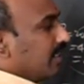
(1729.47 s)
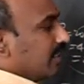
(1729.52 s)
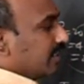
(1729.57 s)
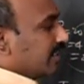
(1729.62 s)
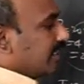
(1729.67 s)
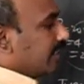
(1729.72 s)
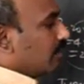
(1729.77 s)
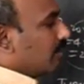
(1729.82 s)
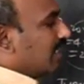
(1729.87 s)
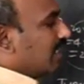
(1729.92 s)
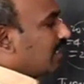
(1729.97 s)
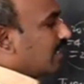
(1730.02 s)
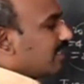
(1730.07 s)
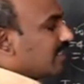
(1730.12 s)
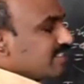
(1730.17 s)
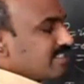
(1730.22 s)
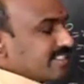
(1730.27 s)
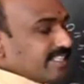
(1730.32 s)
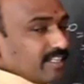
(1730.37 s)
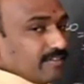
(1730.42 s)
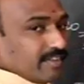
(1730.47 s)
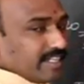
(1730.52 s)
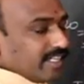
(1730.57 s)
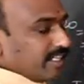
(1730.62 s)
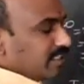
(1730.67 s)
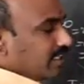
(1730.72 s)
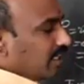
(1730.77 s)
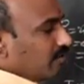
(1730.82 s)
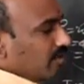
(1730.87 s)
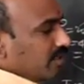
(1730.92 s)
Set builder is there, we
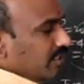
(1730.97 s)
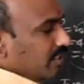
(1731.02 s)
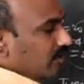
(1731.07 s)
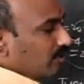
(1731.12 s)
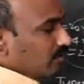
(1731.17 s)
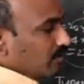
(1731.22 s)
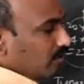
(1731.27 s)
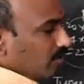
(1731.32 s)
can convert into